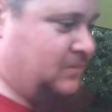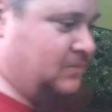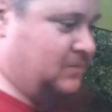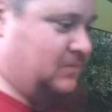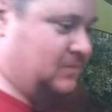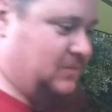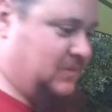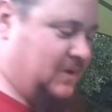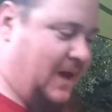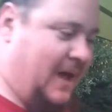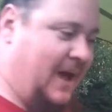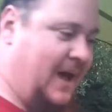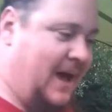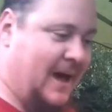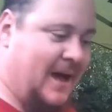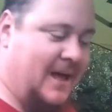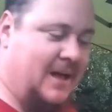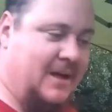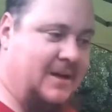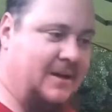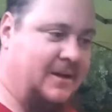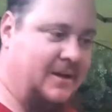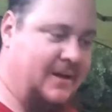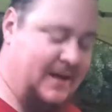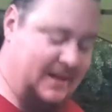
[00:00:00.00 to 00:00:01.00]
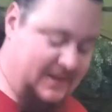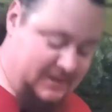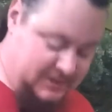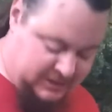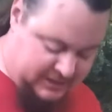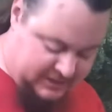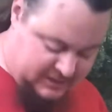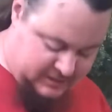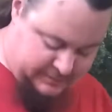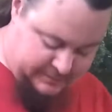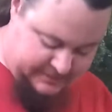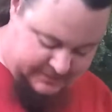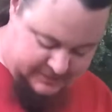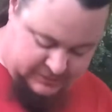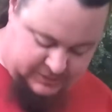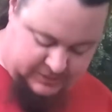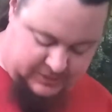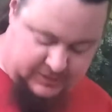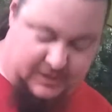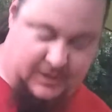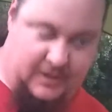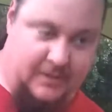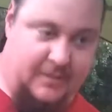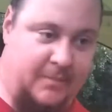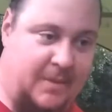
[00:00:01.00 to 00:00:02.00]
yeah, had to change my
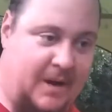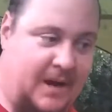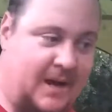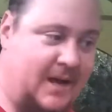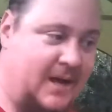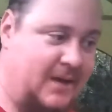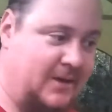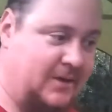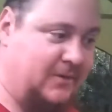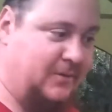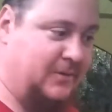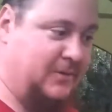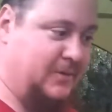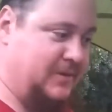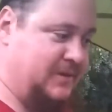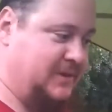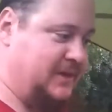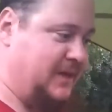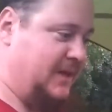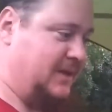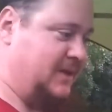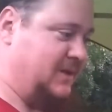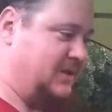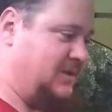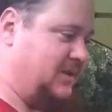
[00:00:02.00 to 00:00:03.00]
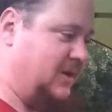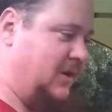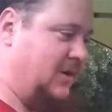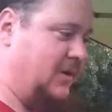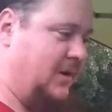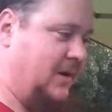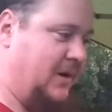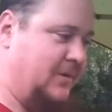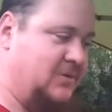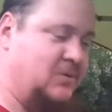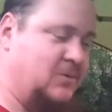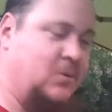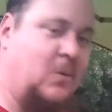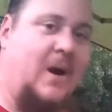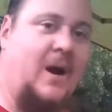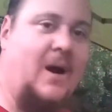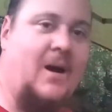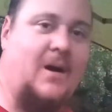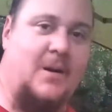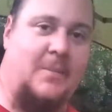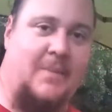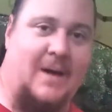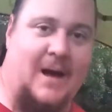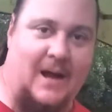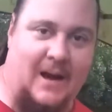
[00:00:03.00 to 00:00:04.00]
shirt. My other one was getting so... I was
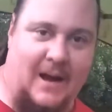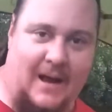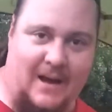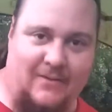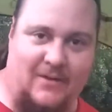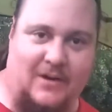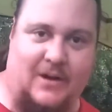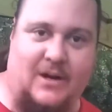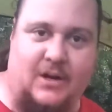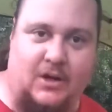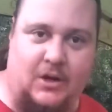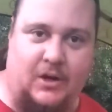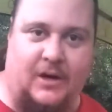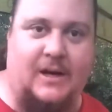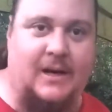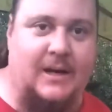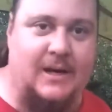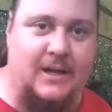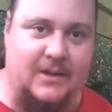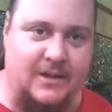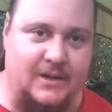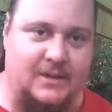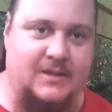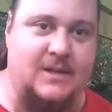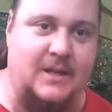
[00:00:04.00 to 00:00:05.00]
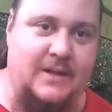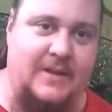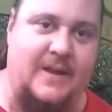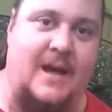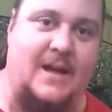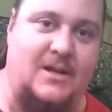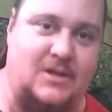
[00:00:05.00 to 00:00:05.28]
wearing about every ingredient that's in that